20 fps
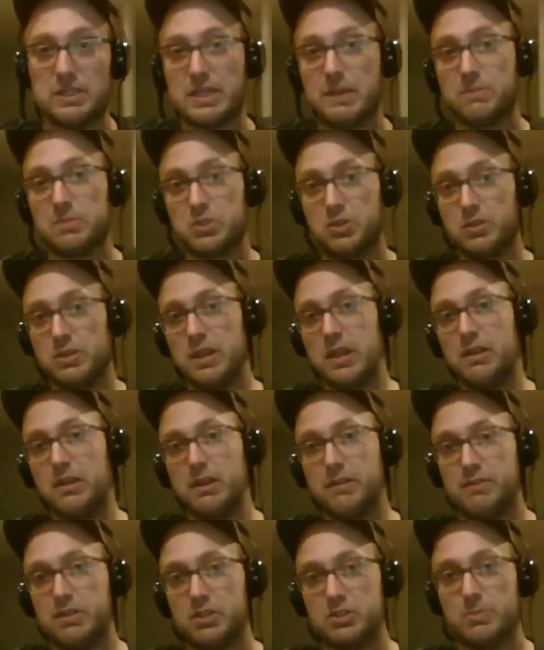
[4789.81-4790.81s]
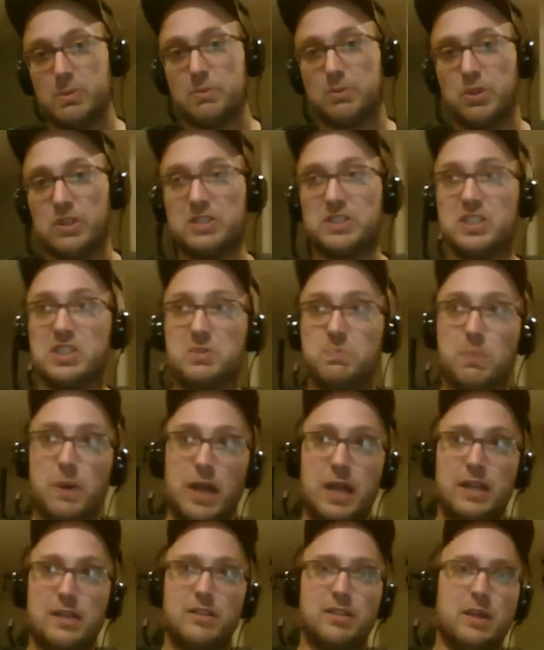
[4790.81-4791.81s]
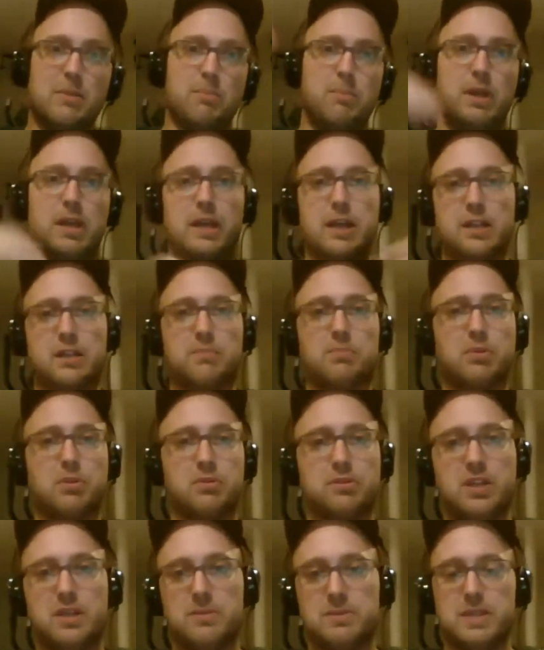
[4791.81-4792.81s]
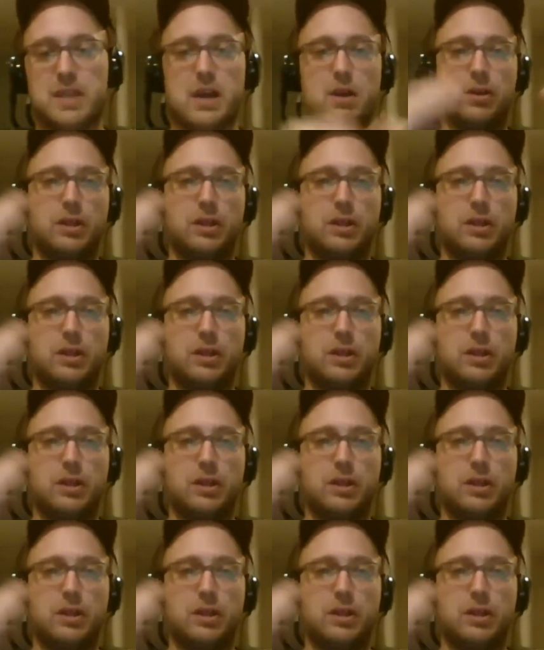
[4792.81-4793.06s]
I'm sure they'll have those memories despite them being on the pro teams now.